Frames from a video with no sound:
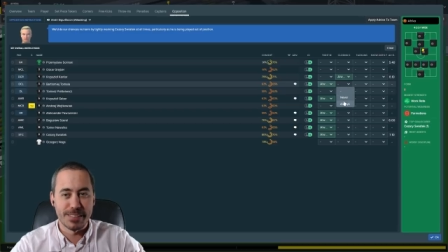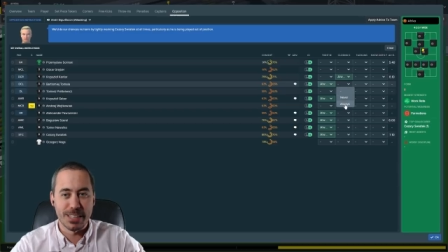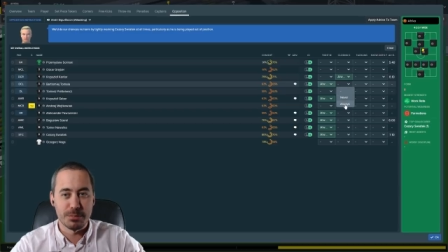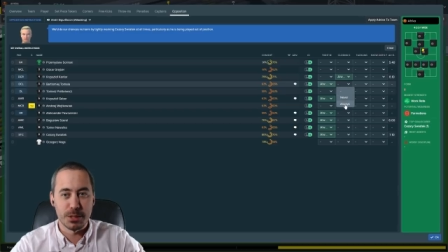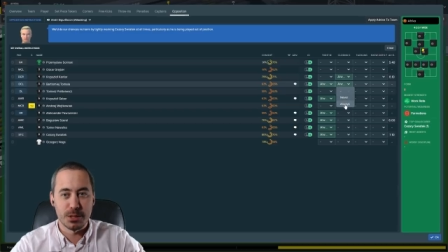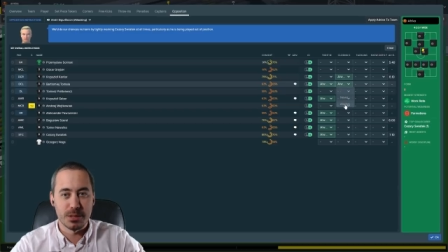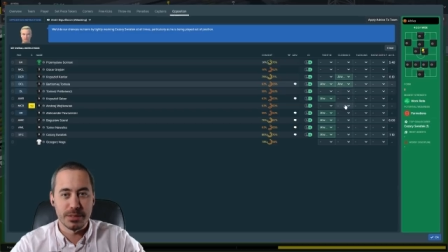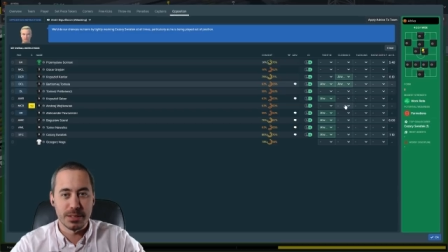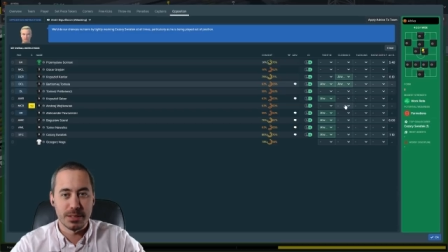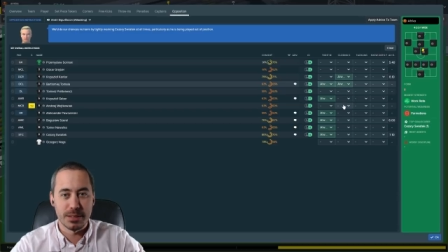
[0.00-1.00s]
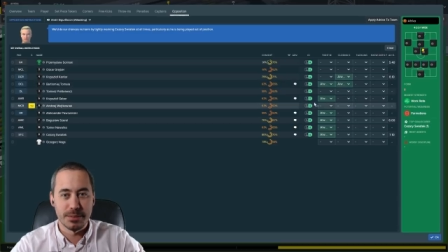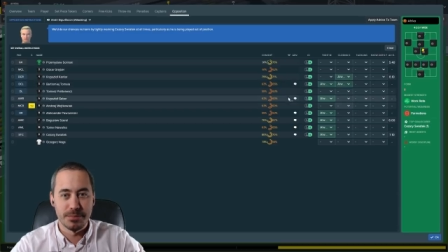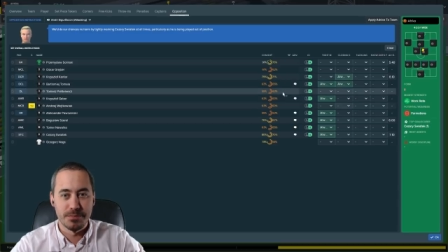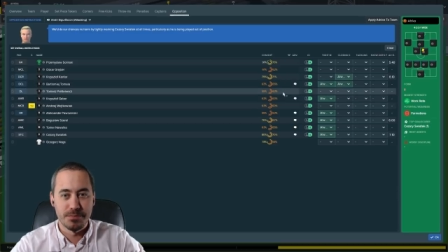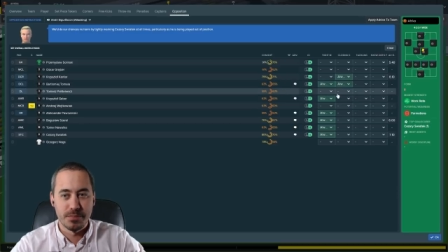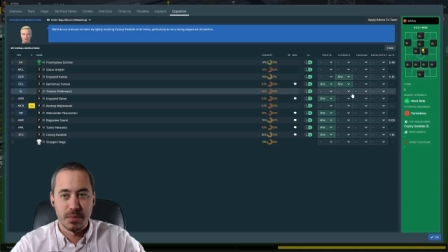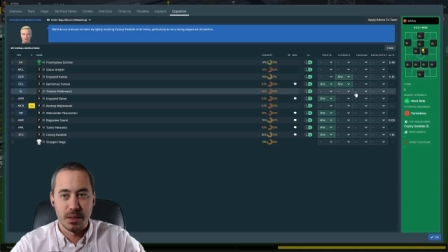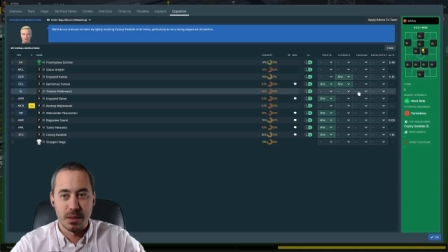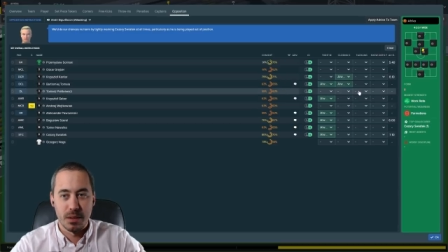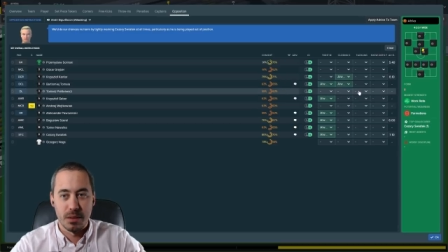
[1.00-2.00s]
makes me nervous.
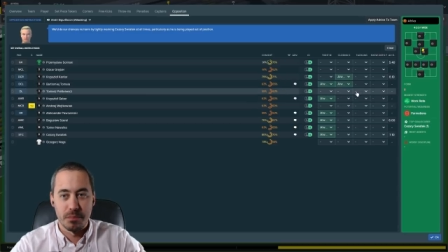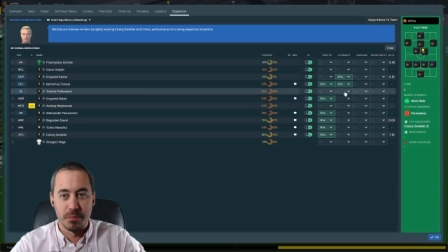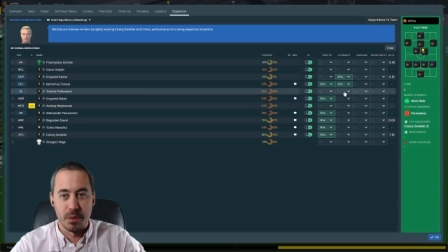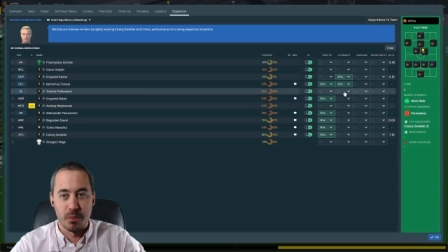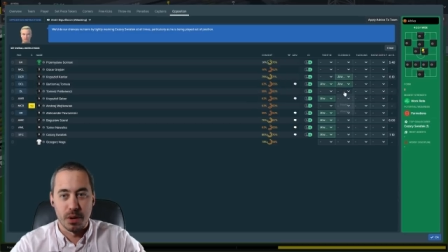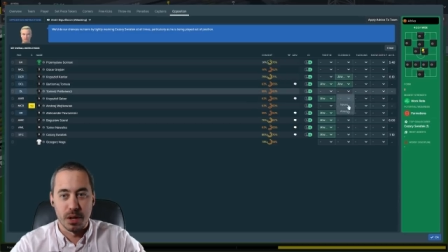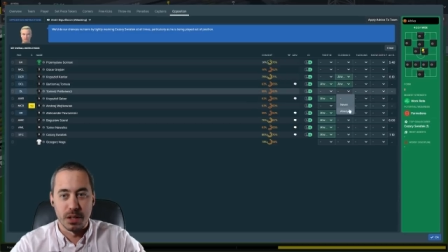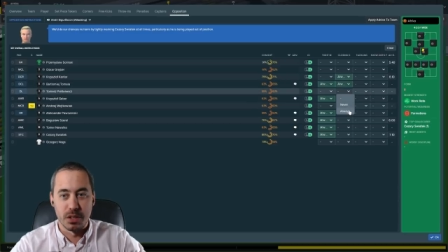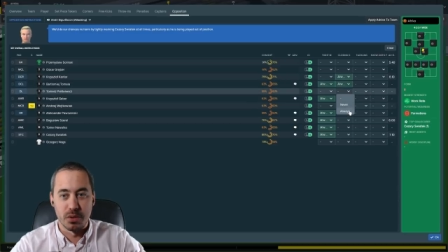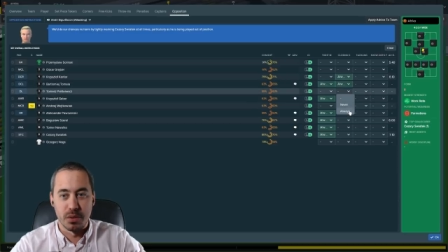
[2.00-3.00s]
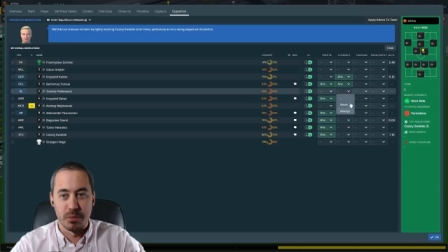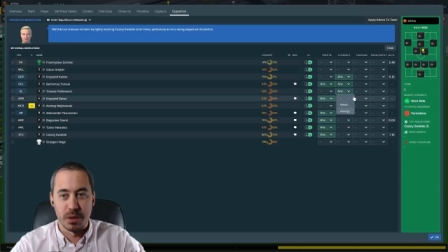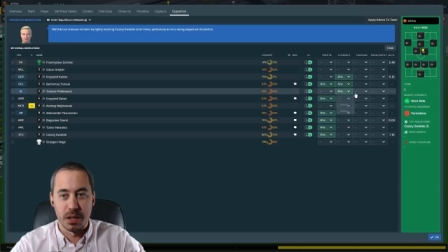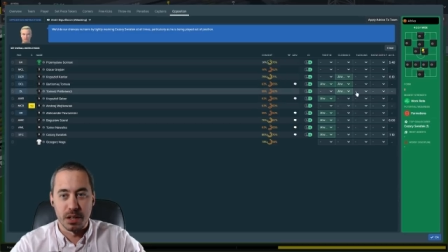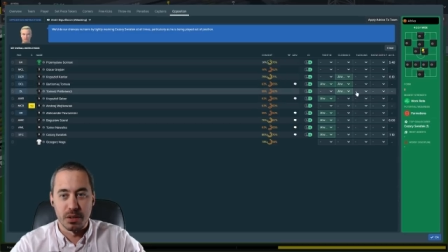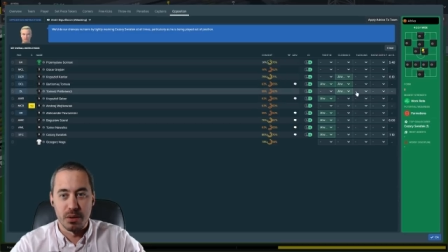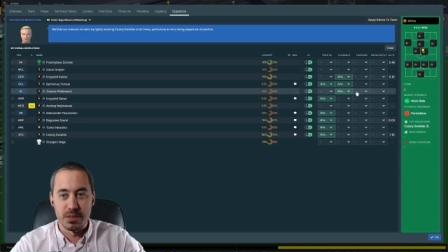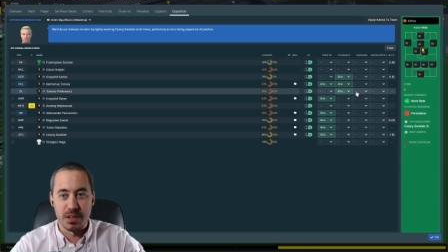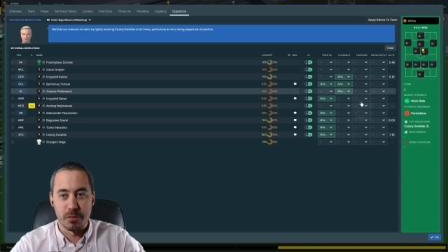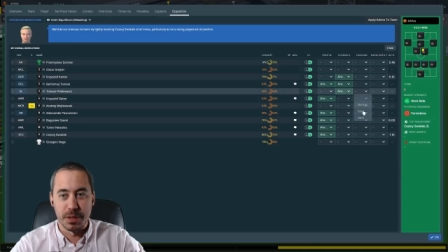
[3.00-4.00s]
But we're going to do it. We're going to
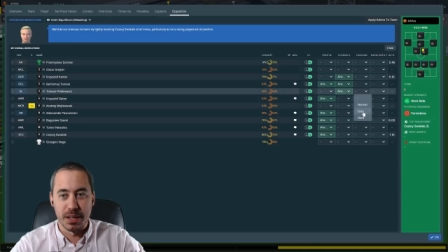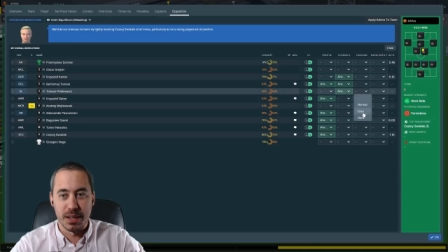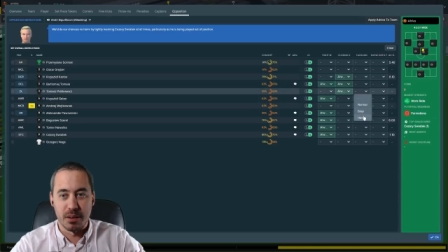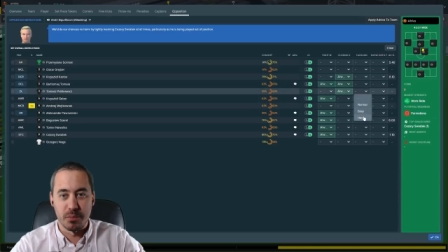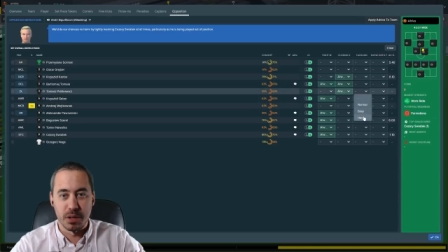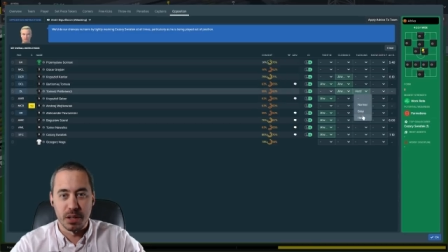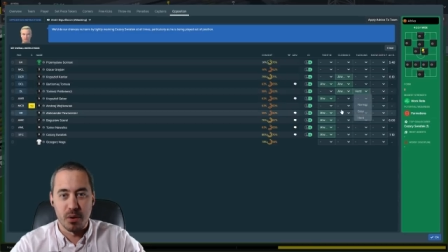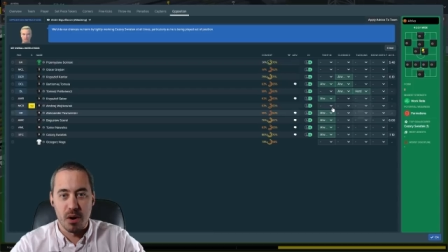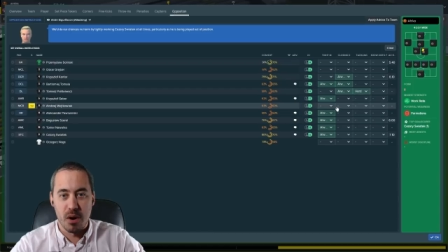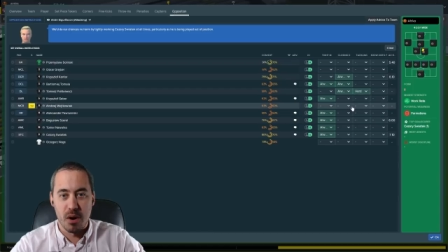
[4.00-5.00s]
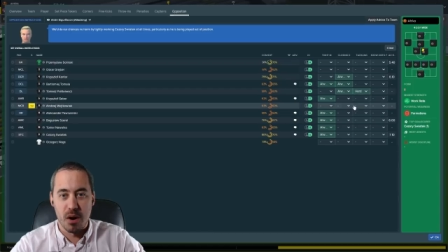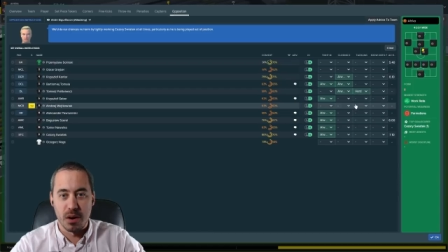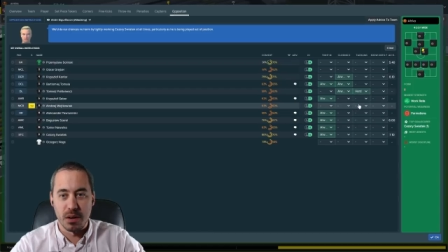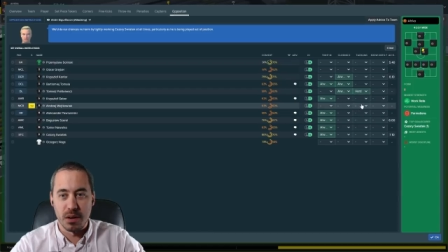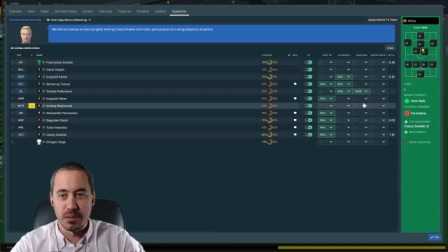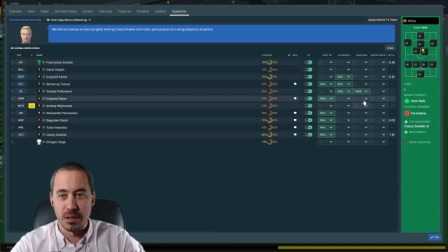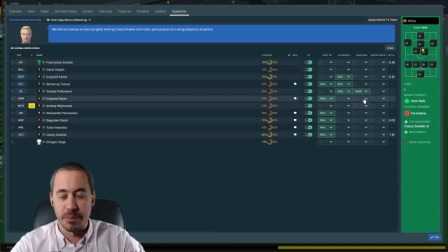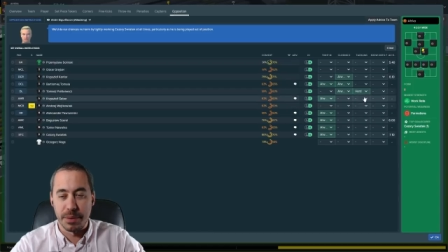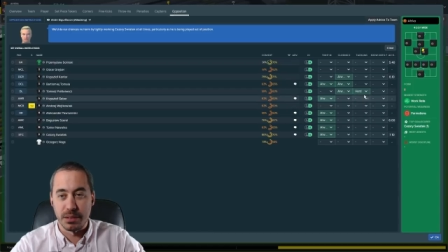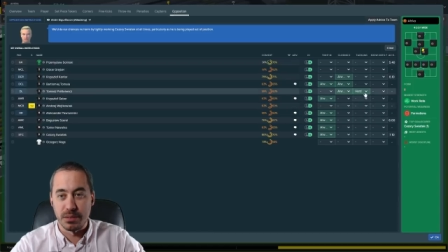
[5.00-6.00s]
close everybody down. We're going to go hard. I
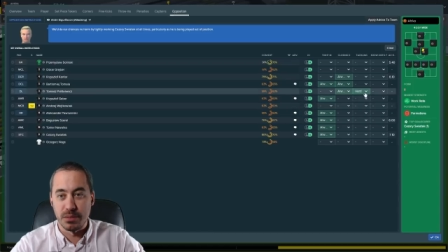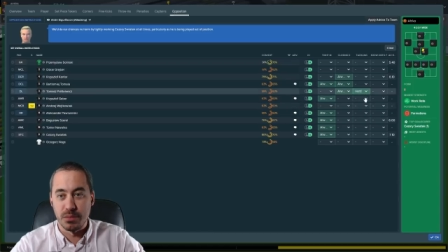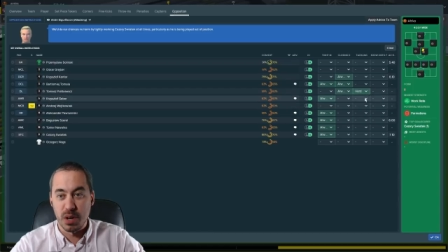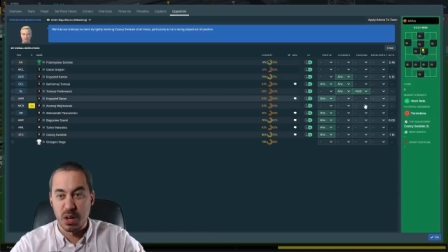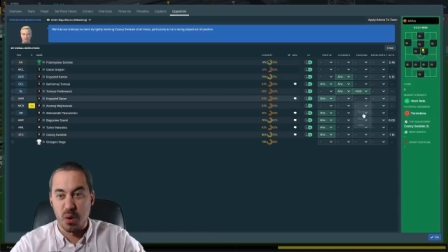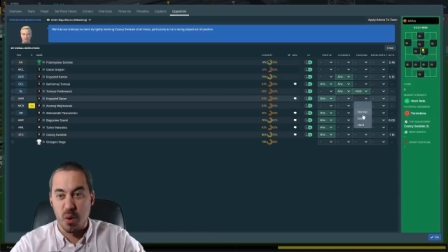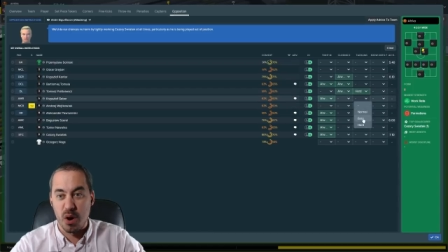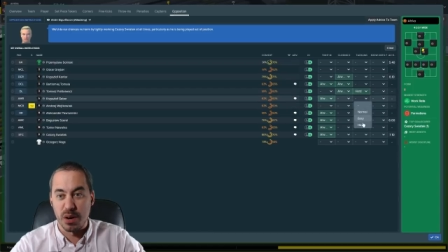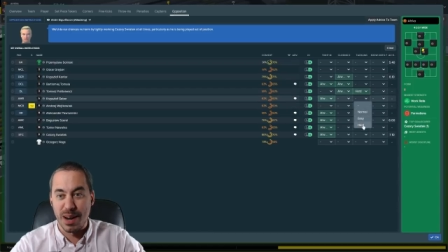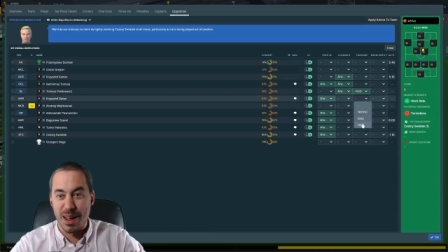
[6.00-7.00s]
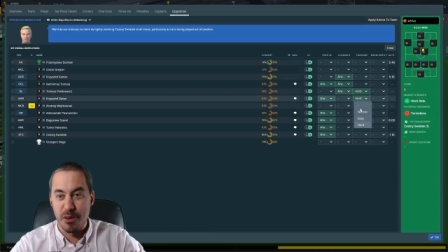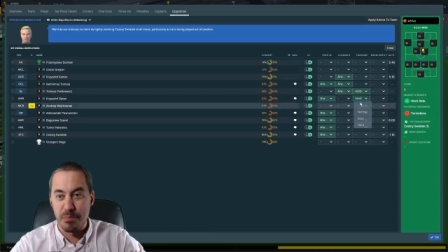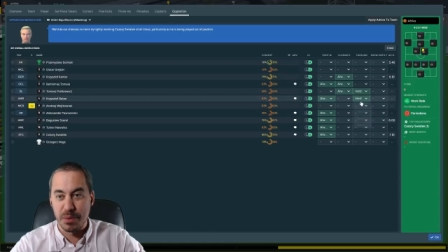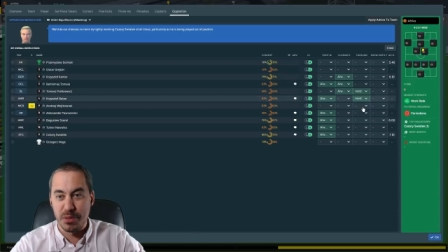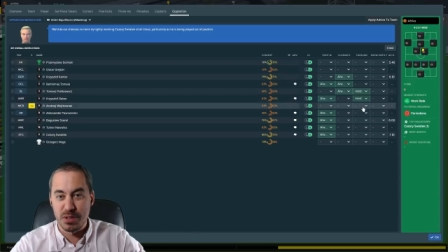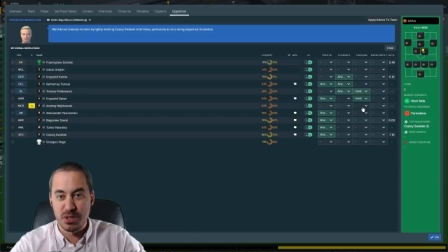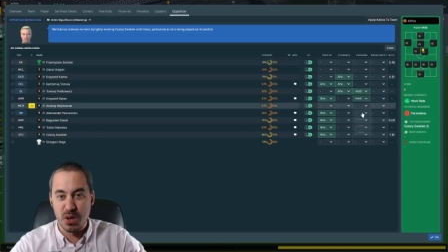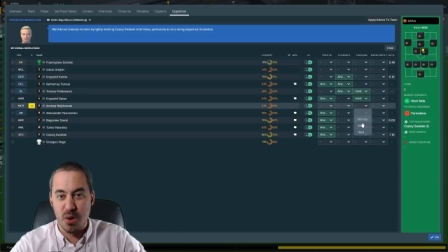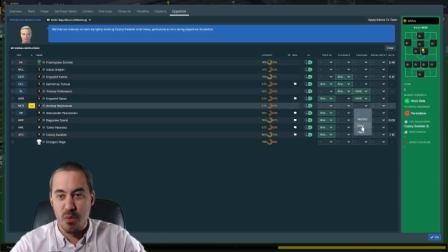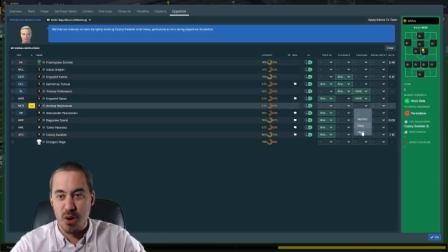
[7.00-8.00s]
mean, we're going to go hard on everybody. They're
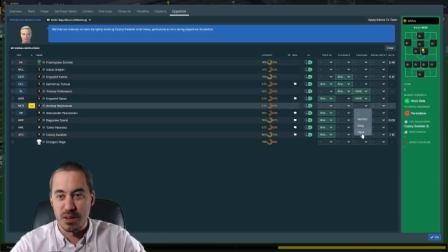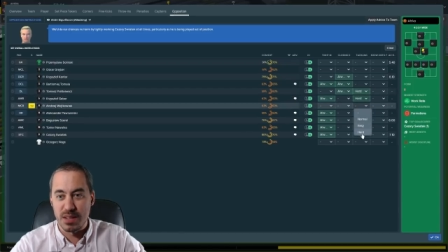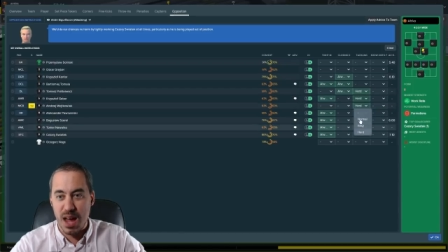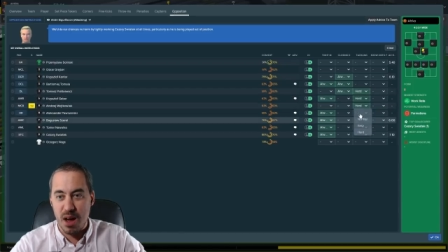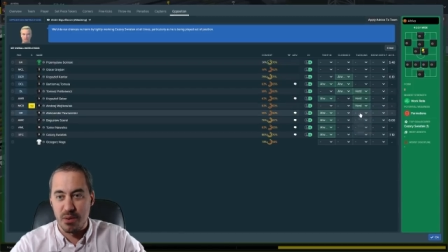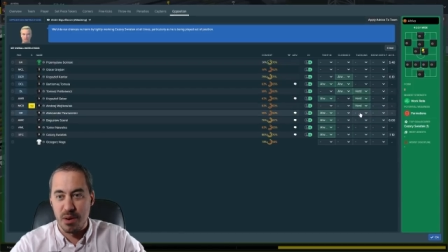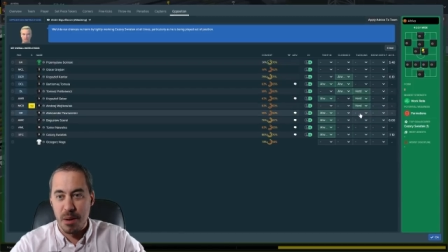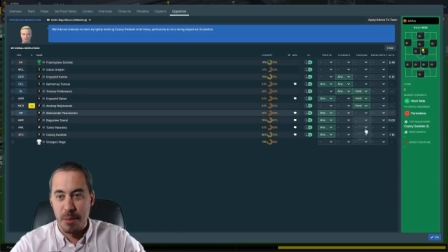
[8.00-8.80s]
so worn down.